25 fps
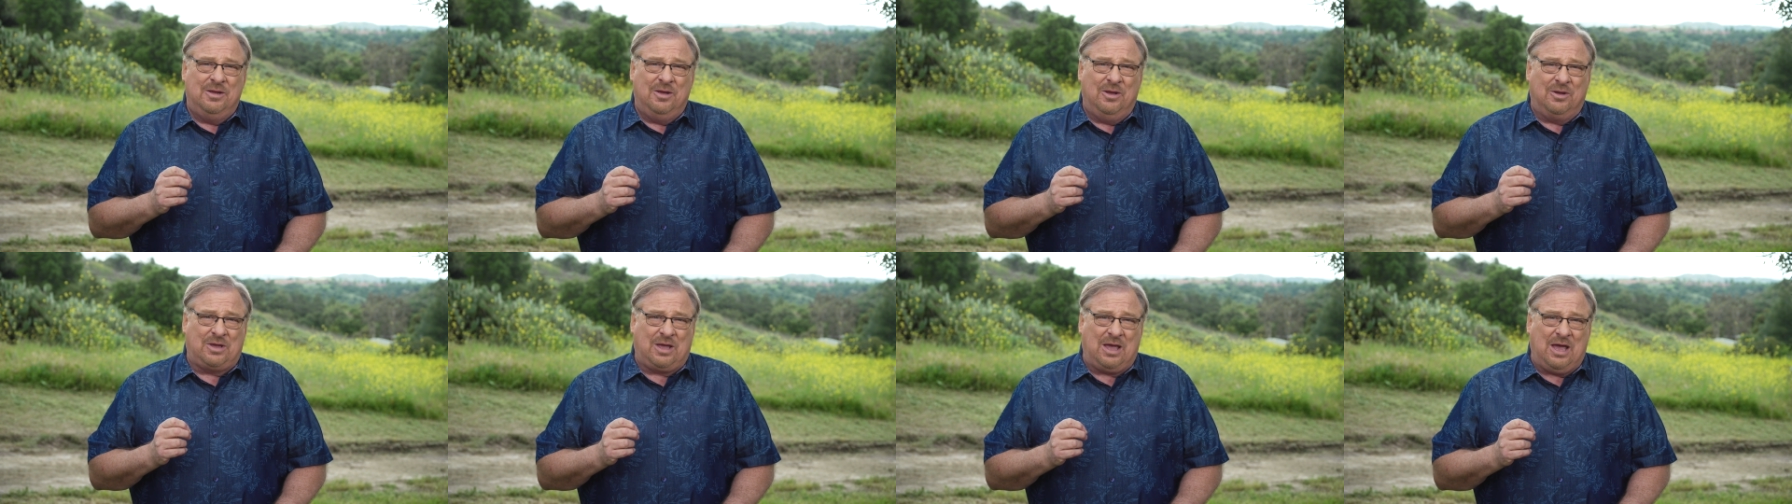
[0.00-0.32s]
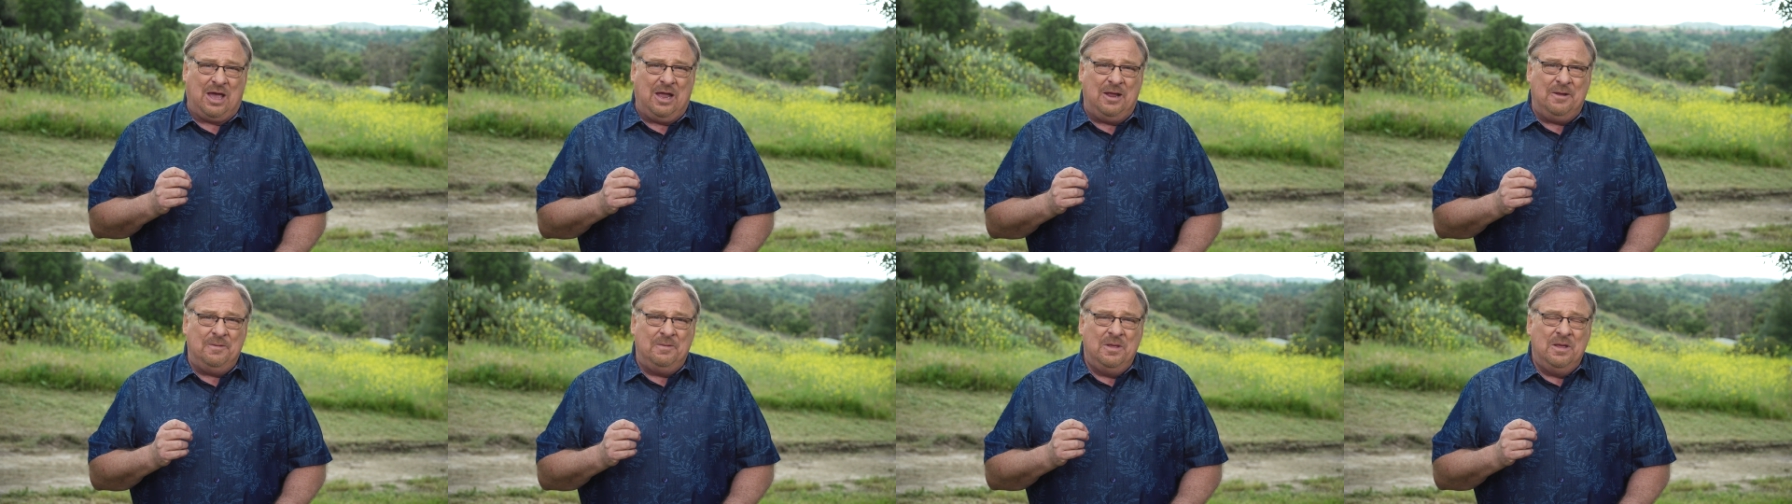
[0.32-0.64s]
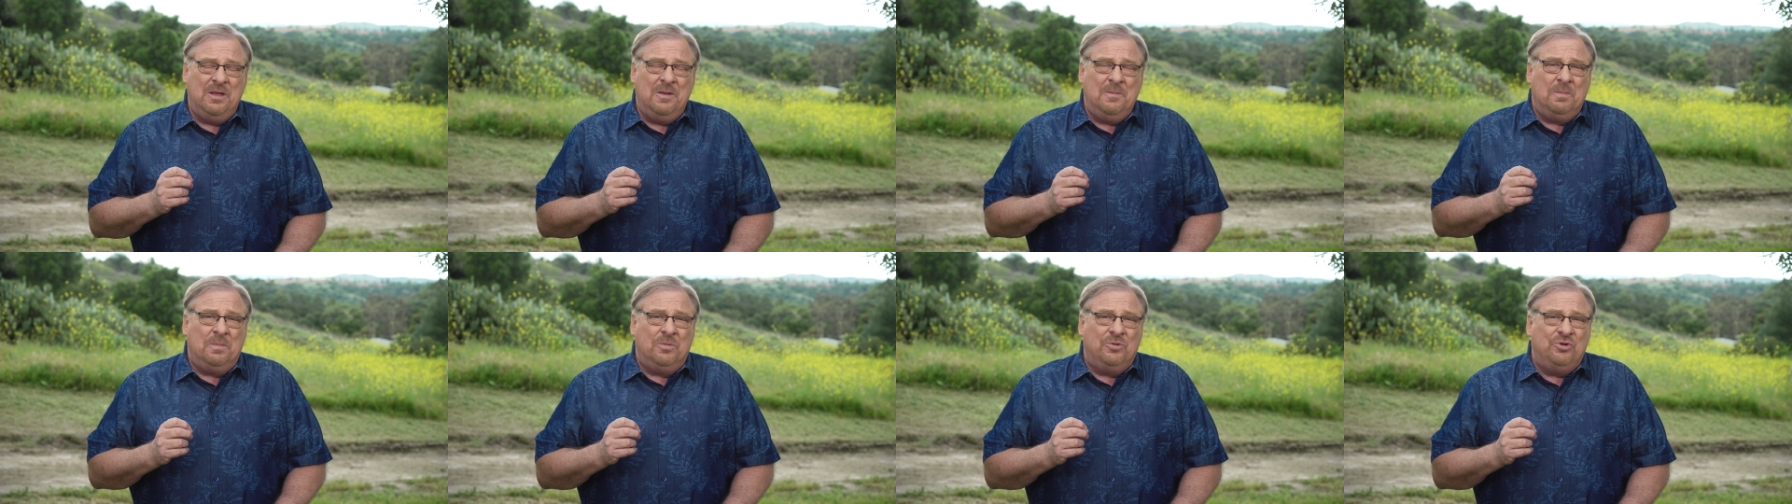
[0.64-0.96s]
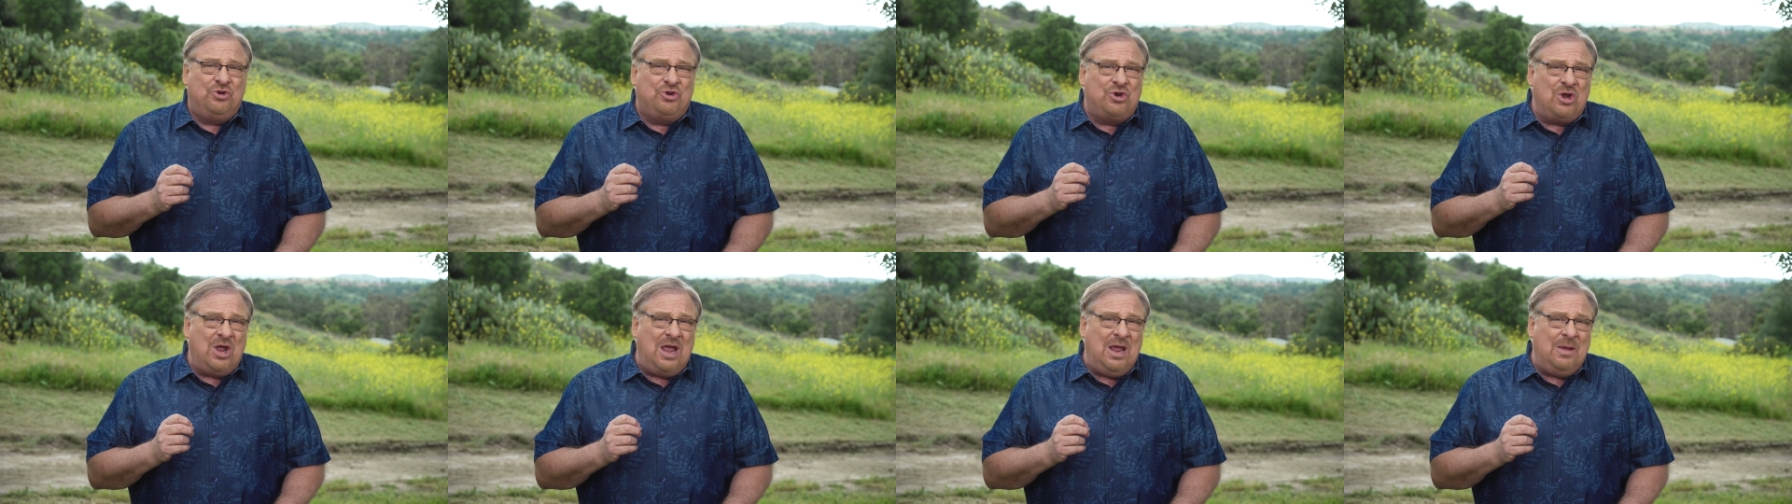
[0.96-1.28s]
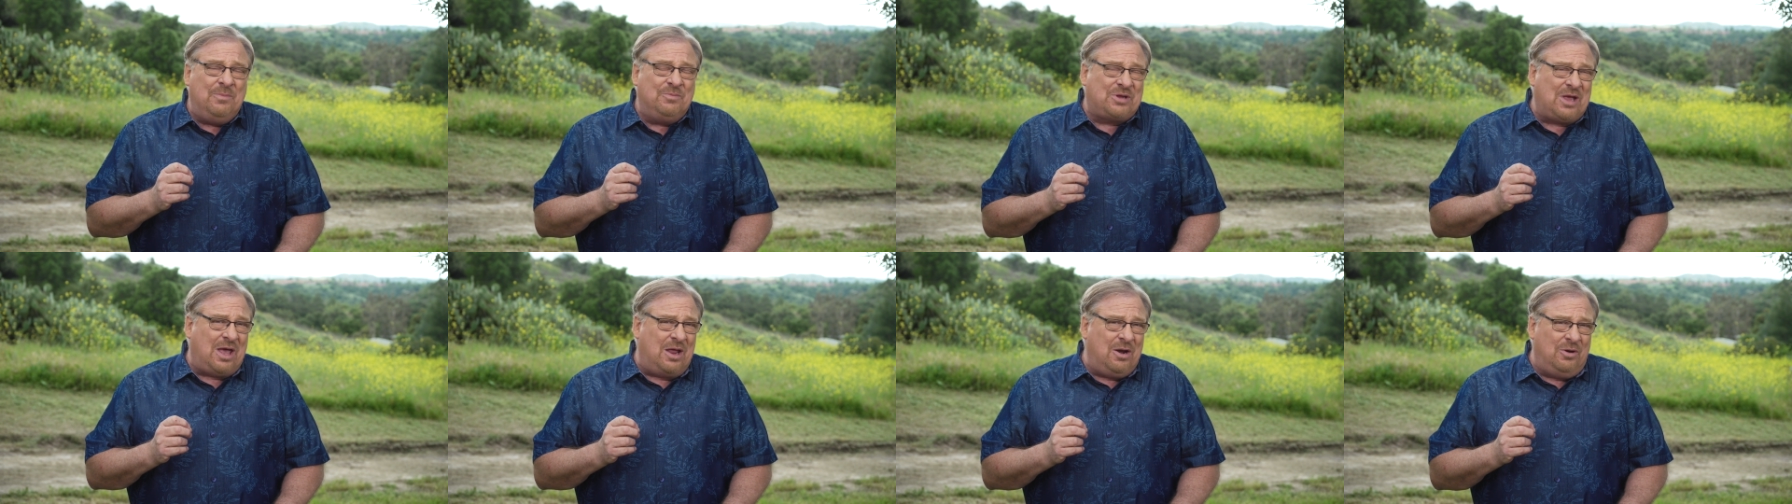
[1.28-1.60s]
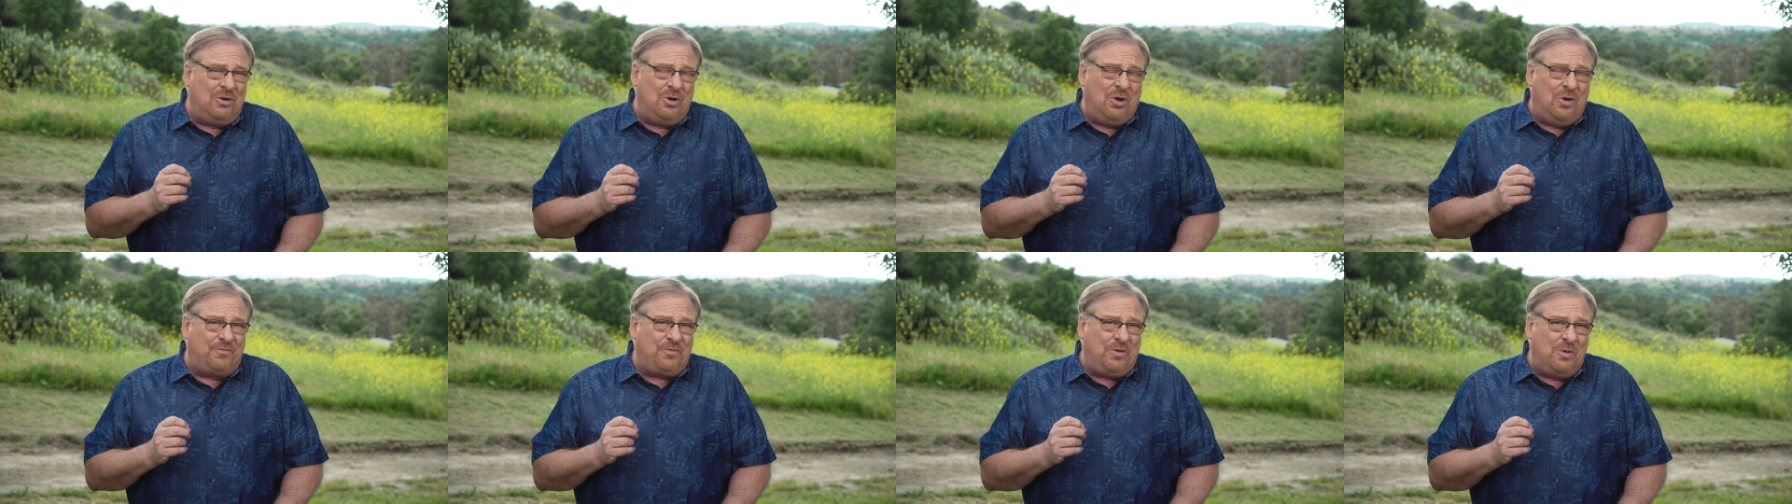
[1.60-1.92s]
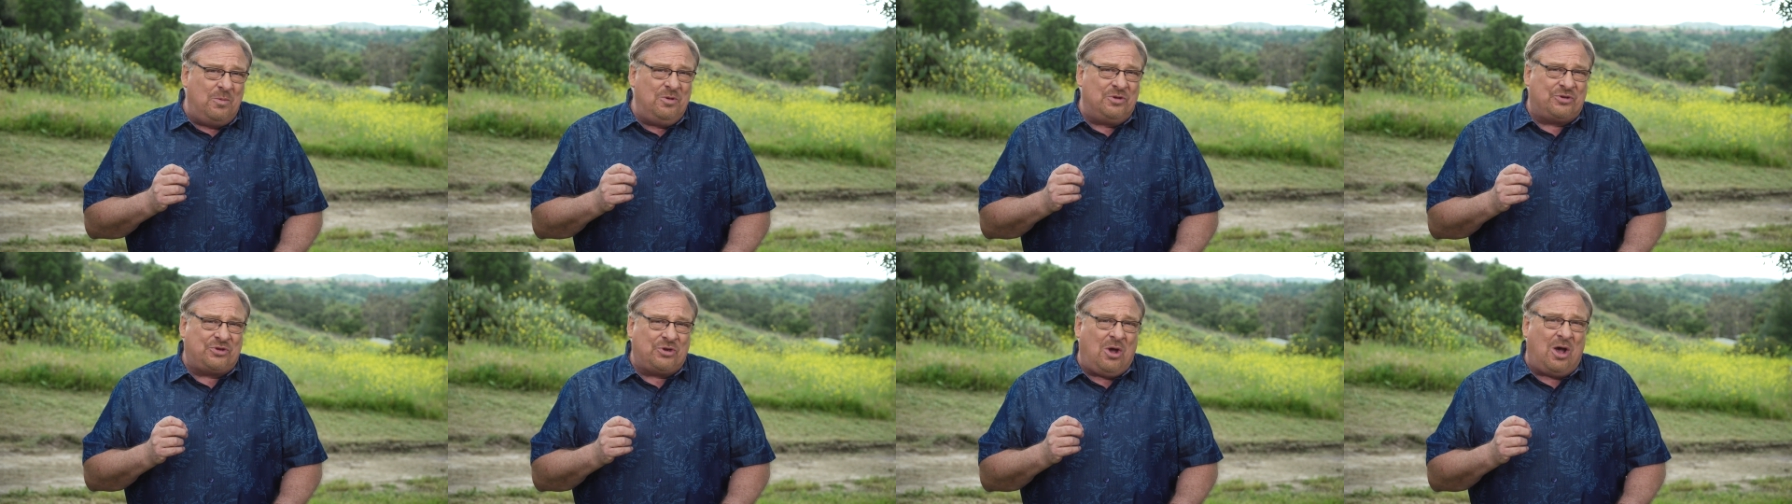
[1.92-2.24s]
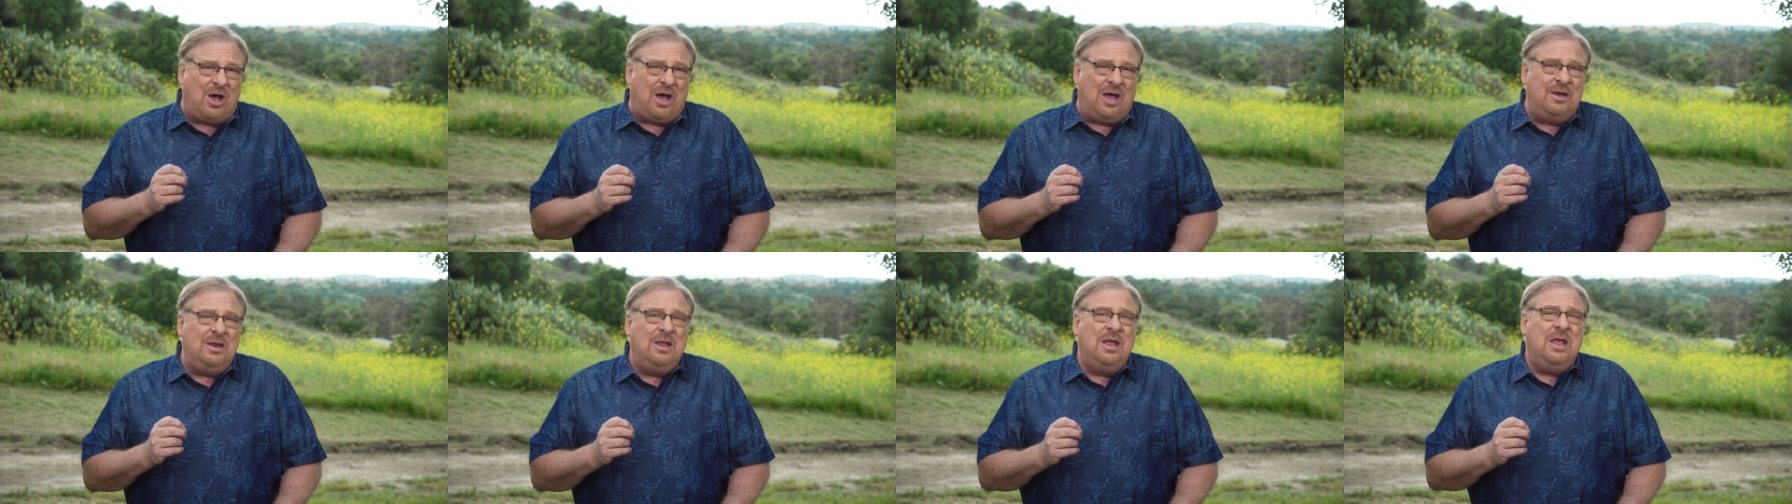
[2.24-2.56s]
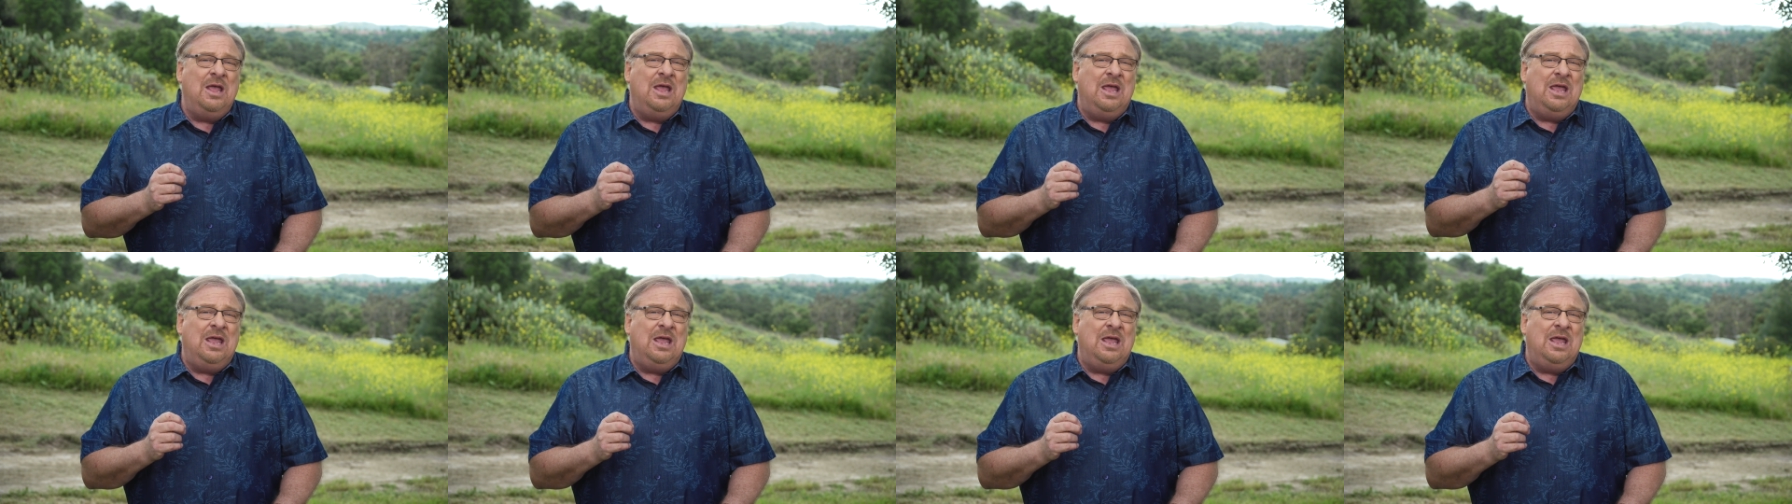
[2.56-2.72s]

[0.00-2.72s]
okay, James, I don't know if you saw it,